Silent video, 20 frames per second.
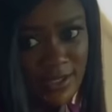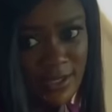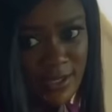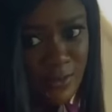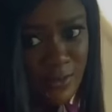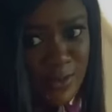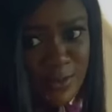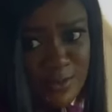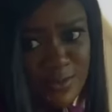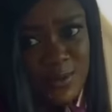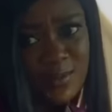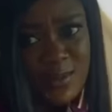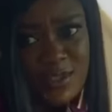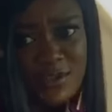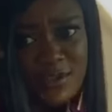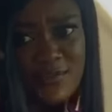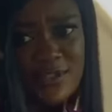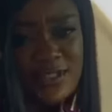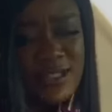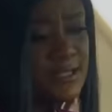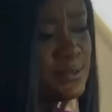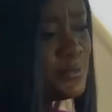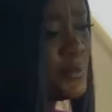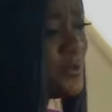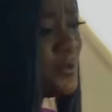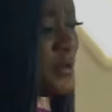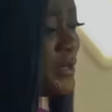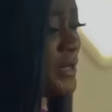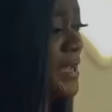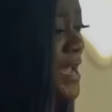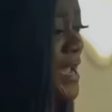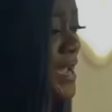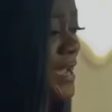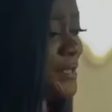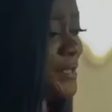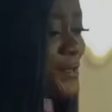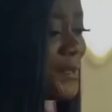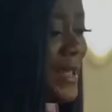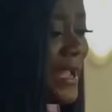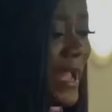And I went to some interviews last month, but
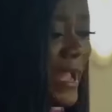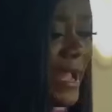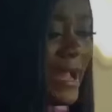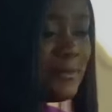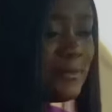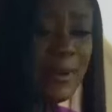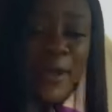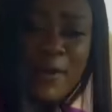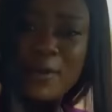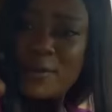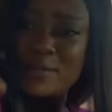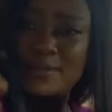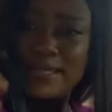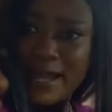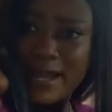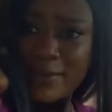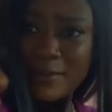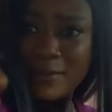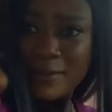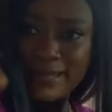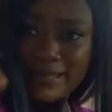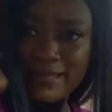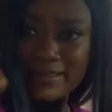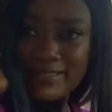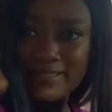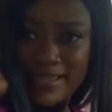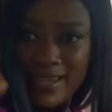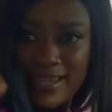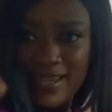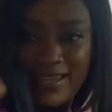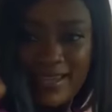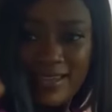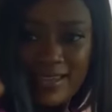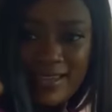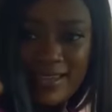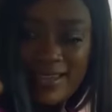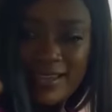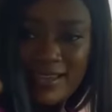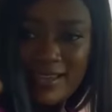it's not like I had my hopes high or anything.